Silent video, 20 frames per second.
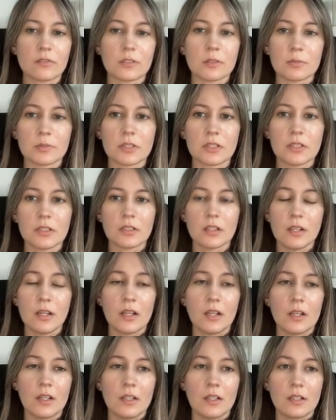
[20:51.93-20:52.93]
website,
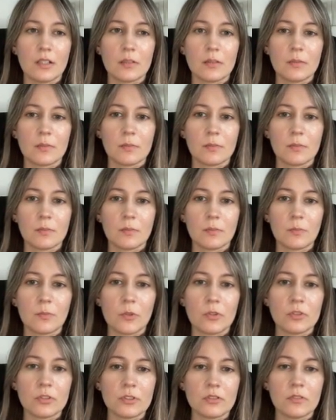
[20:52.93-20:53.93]

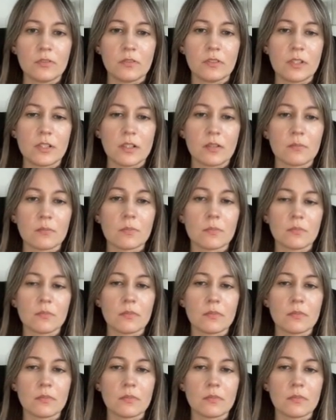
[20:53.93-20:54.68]
most of them